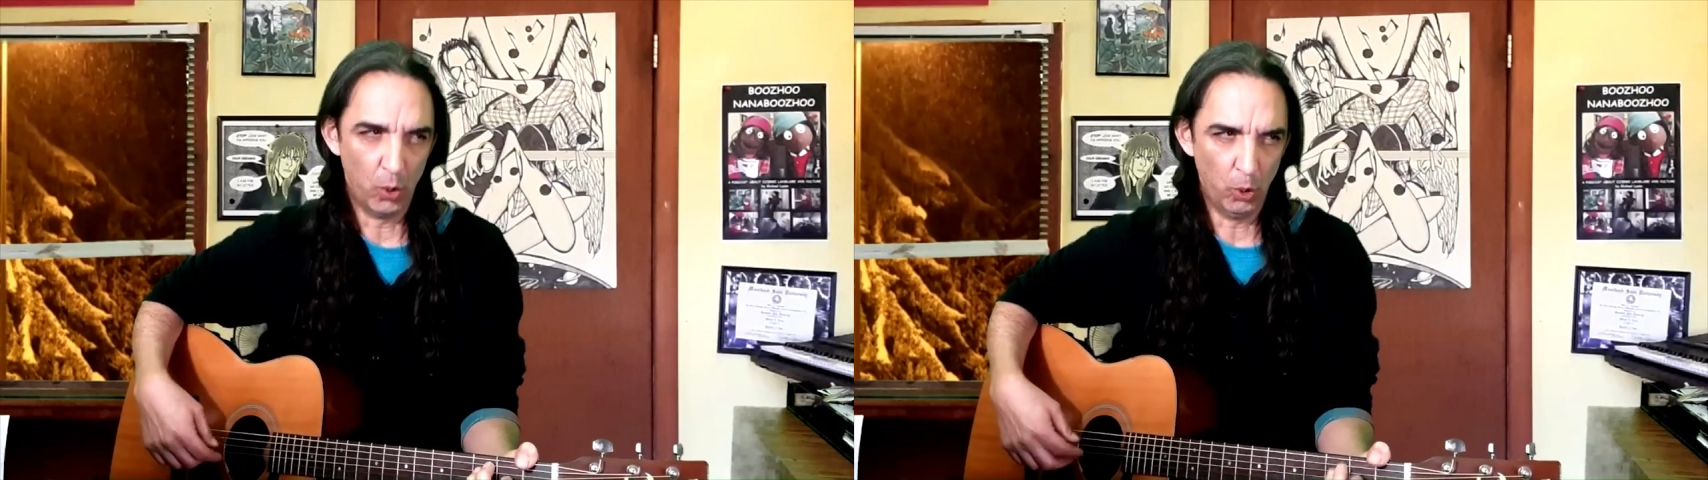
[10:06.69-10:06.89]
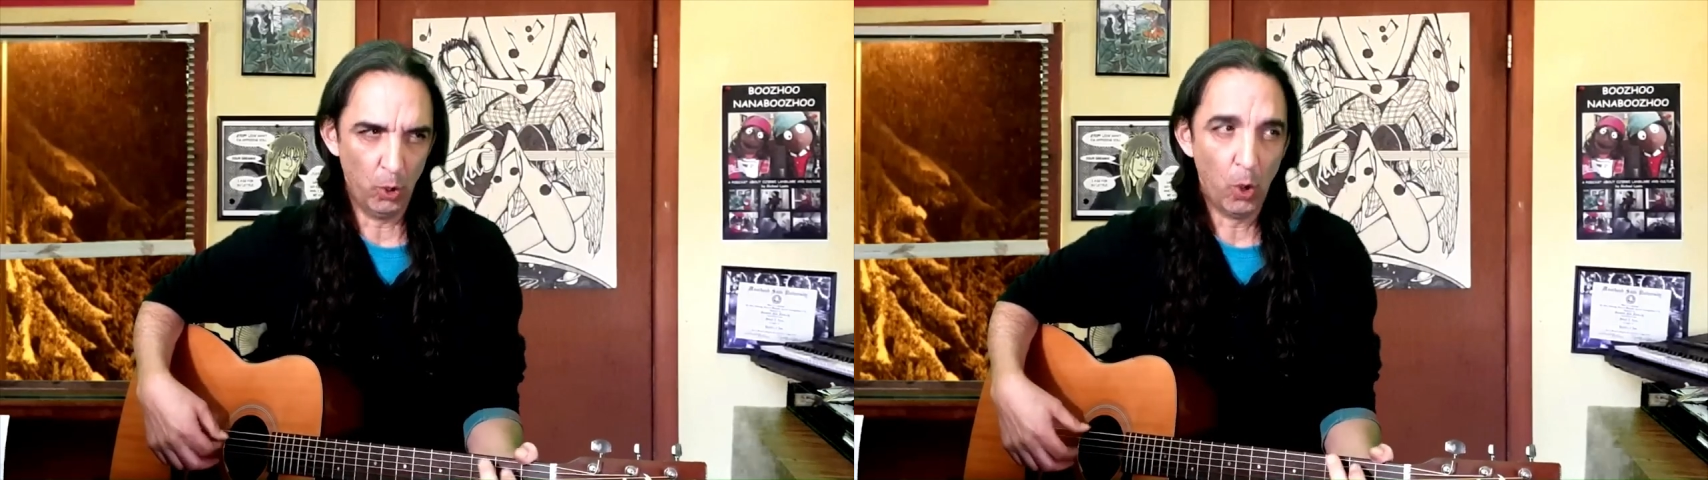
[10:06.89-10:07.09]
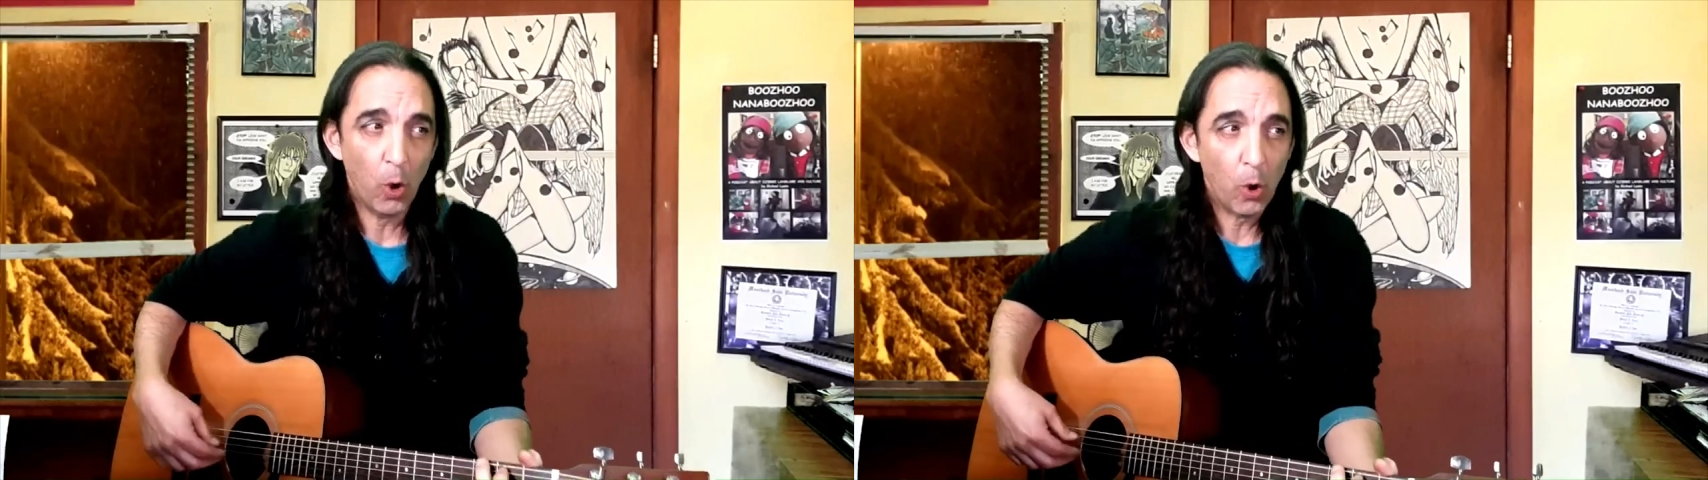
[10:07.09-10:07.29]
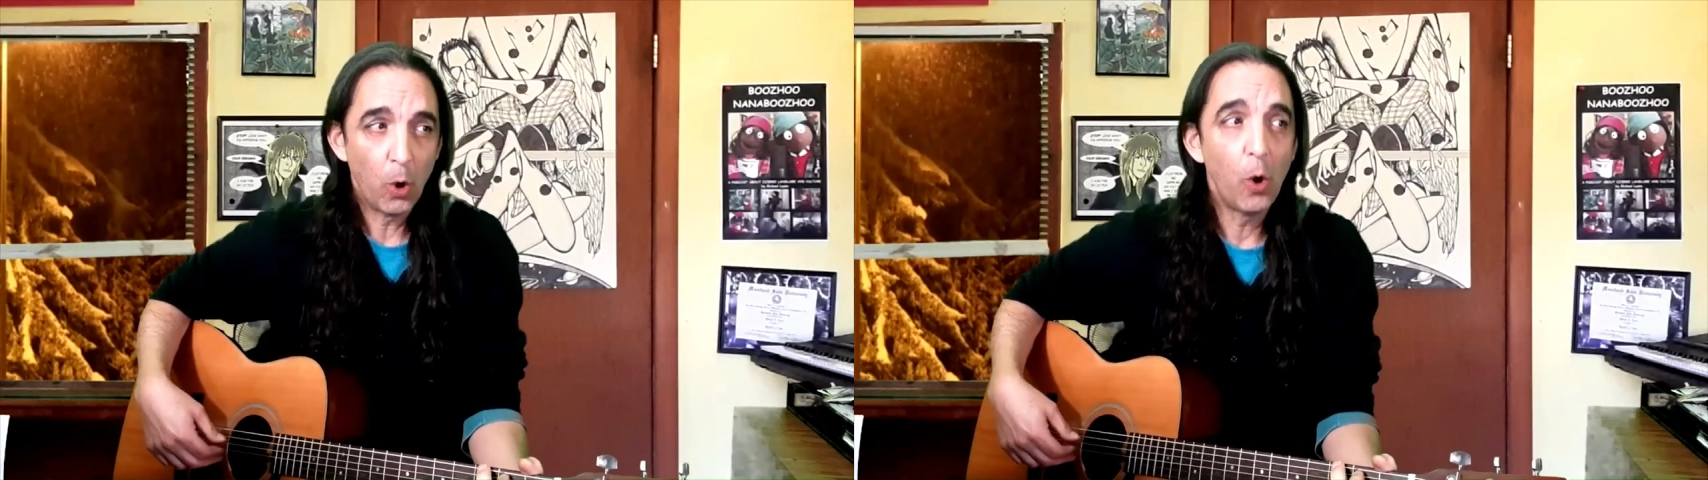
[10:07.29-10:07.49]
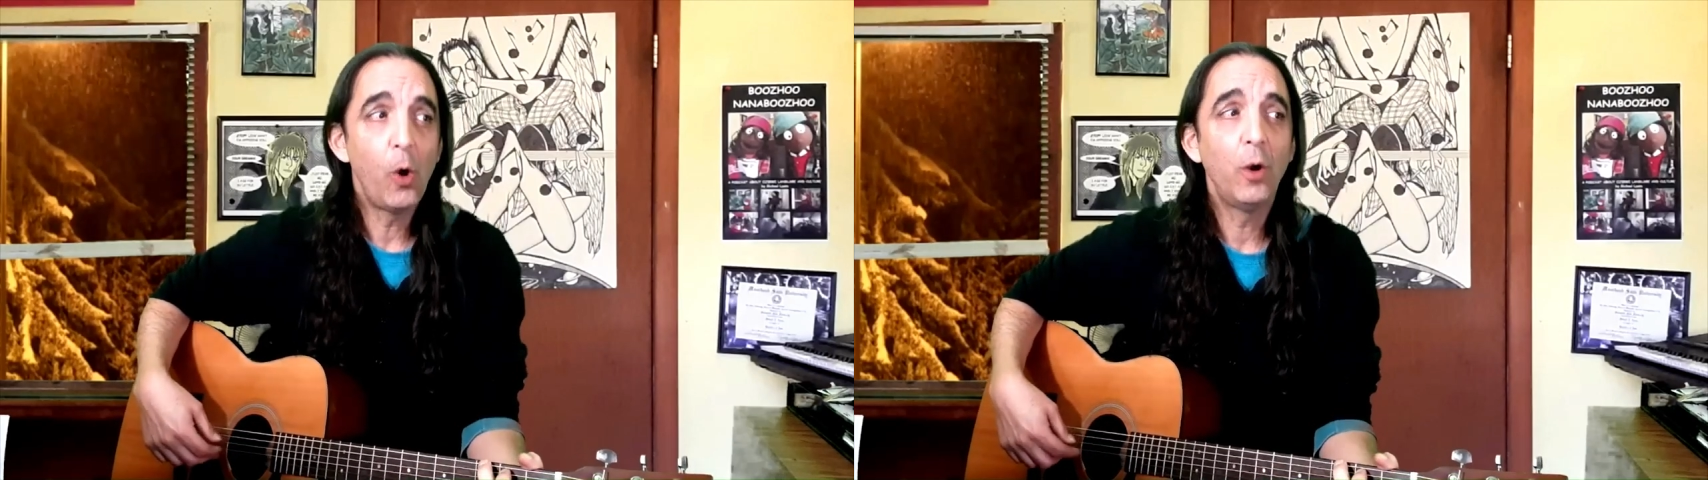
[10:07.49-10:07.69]

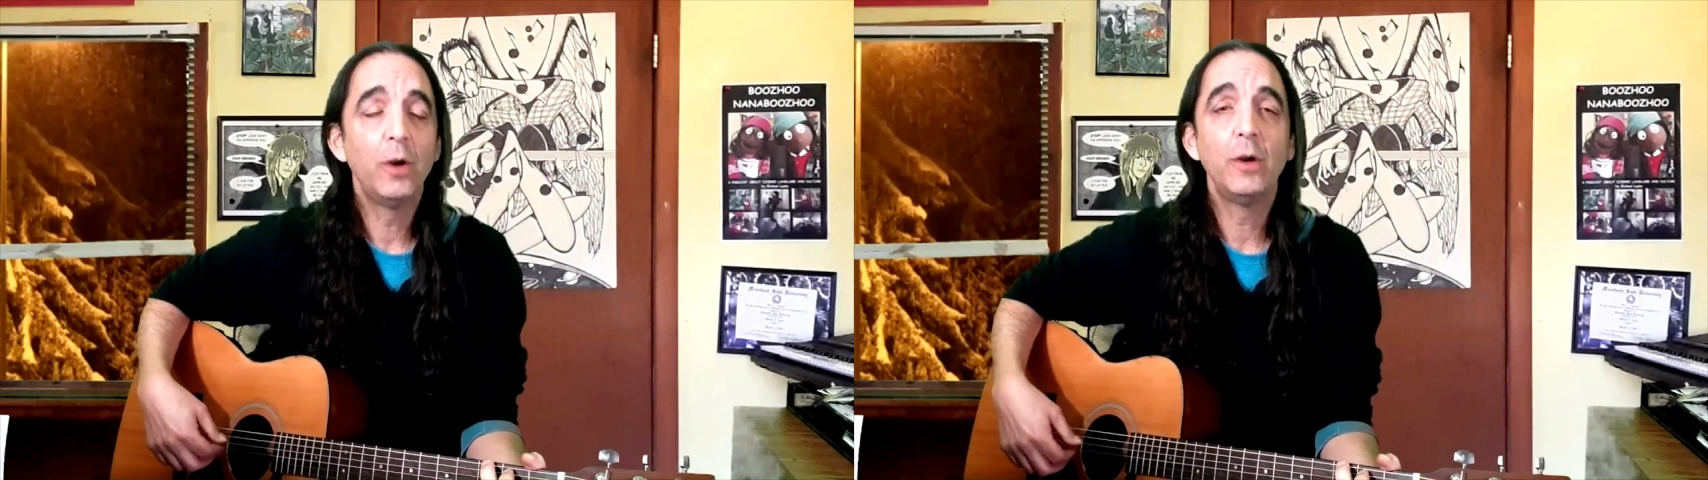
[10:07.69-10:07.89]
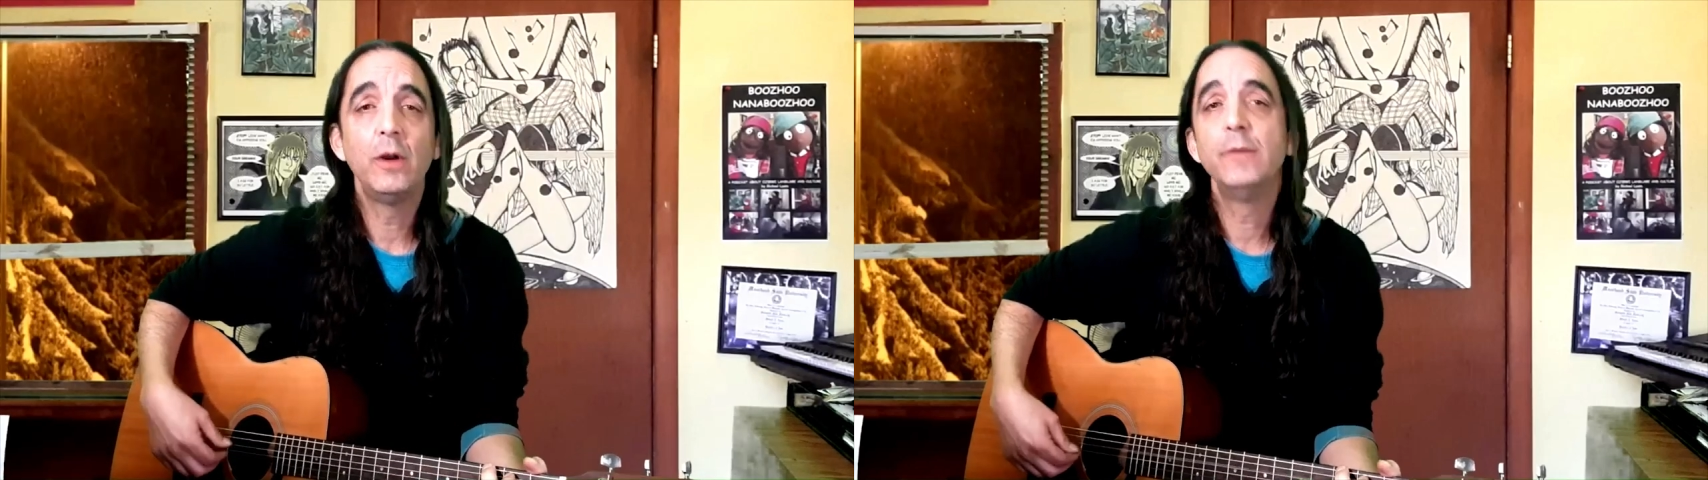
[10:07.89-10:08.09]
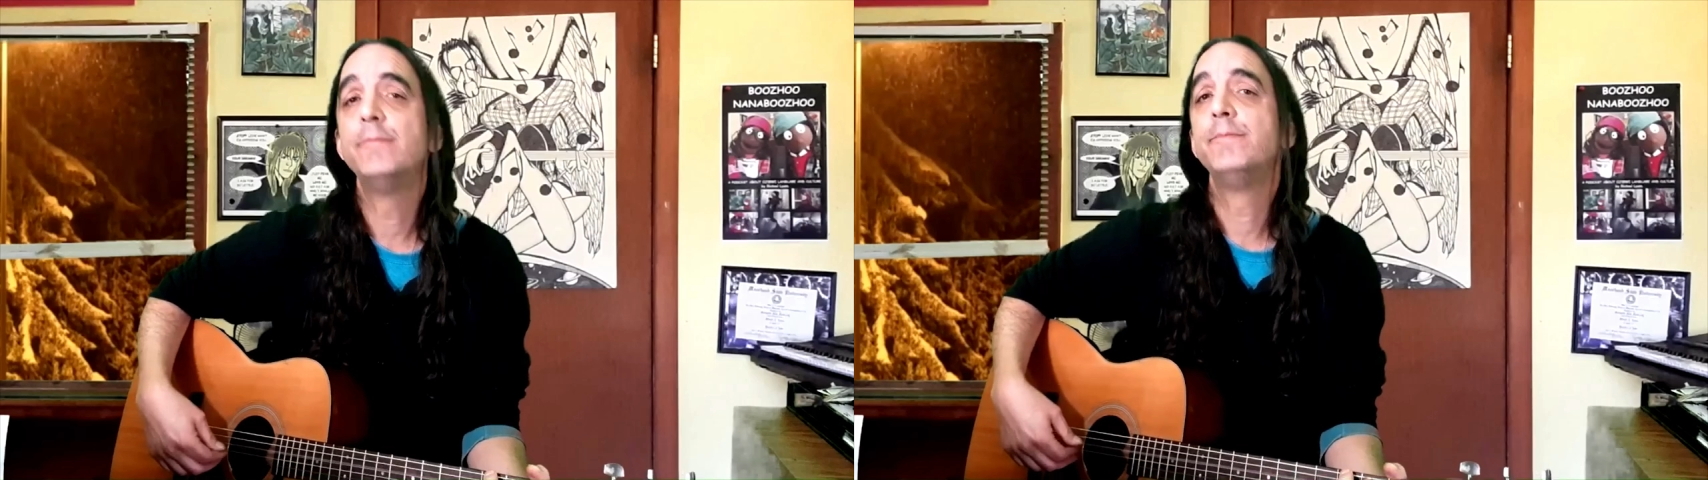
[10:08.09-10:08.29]
Oh Lord,